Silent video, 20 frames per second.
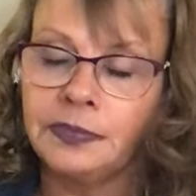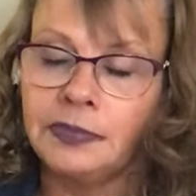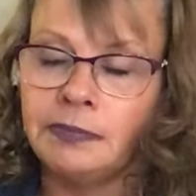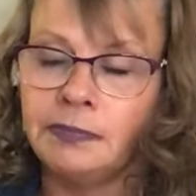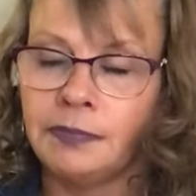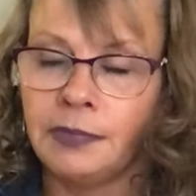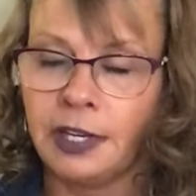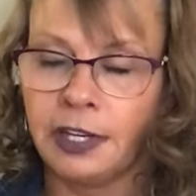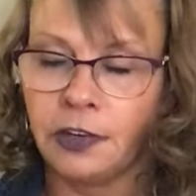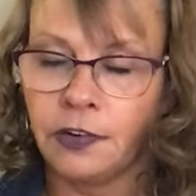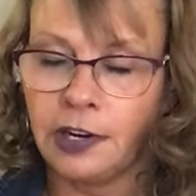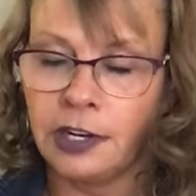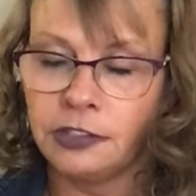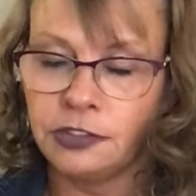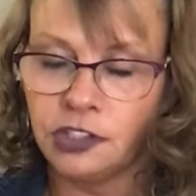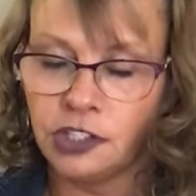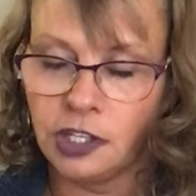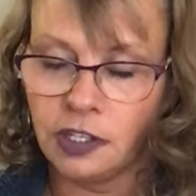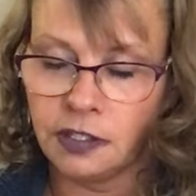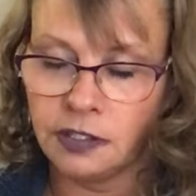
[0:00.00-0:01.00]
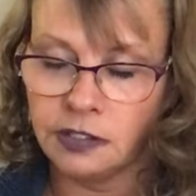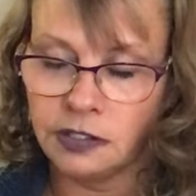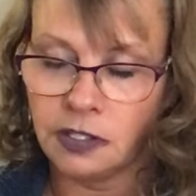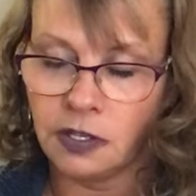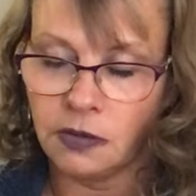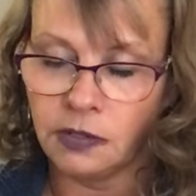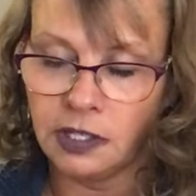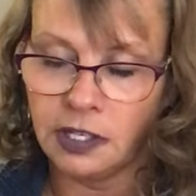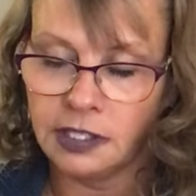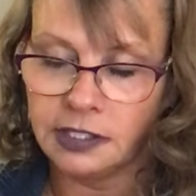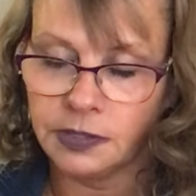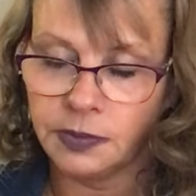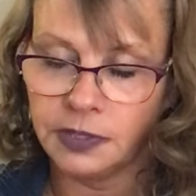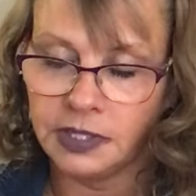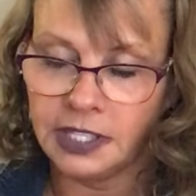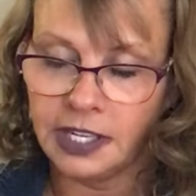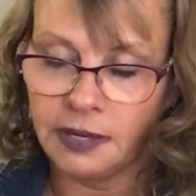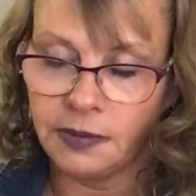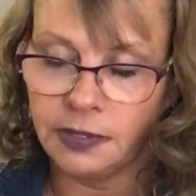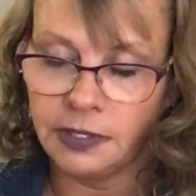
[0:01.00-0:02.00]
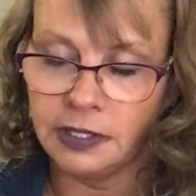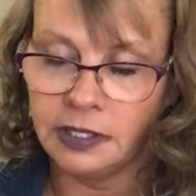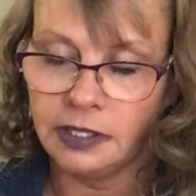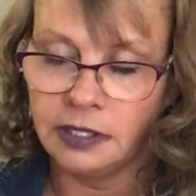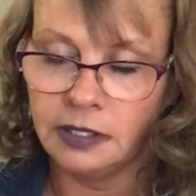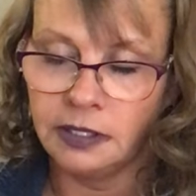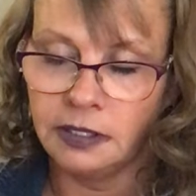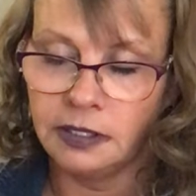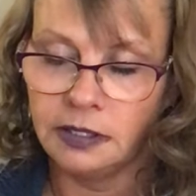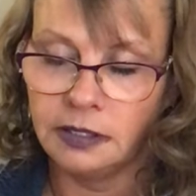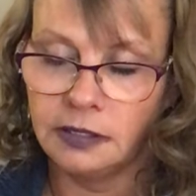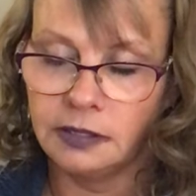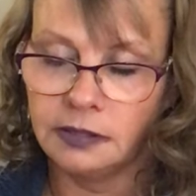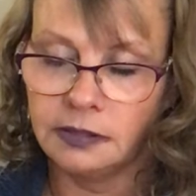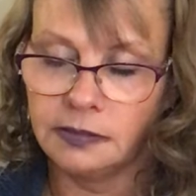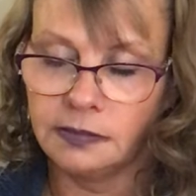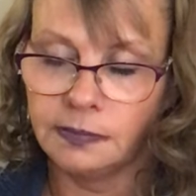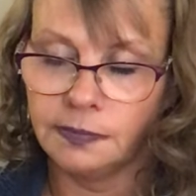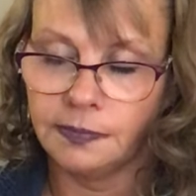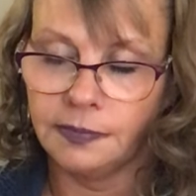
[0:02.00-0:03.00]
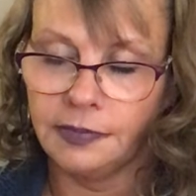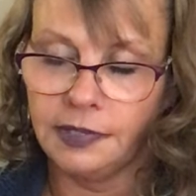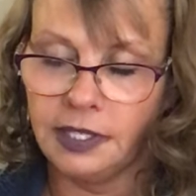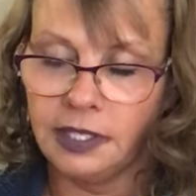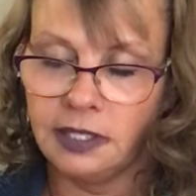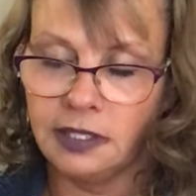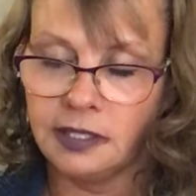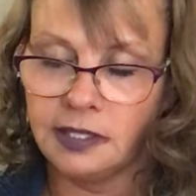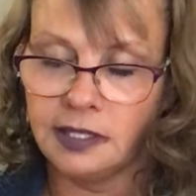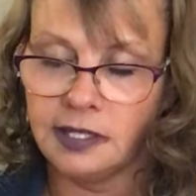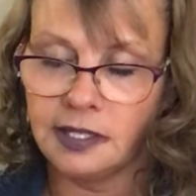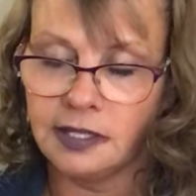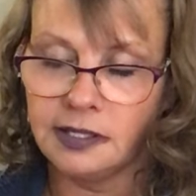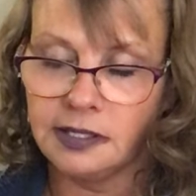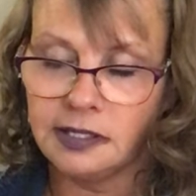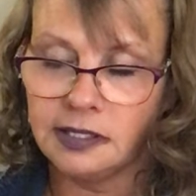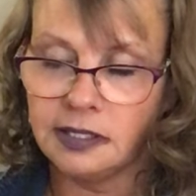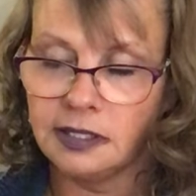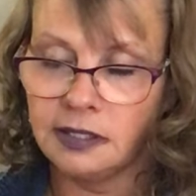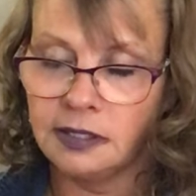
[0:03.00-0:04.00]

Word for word: My crown is going nuts with that one. Anything else?